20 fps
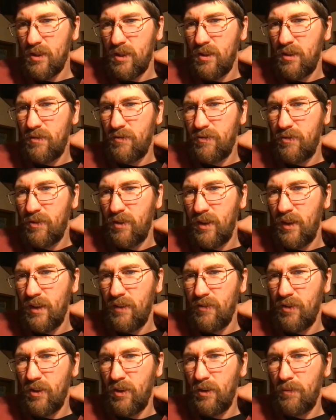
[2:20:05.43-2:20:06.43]
on
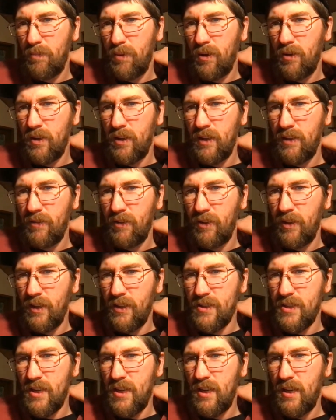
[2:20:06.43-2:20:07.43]
forever, party never
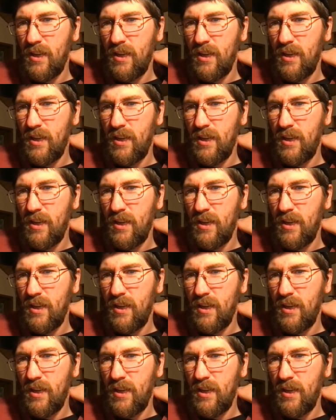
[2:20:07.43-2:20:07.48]
ends.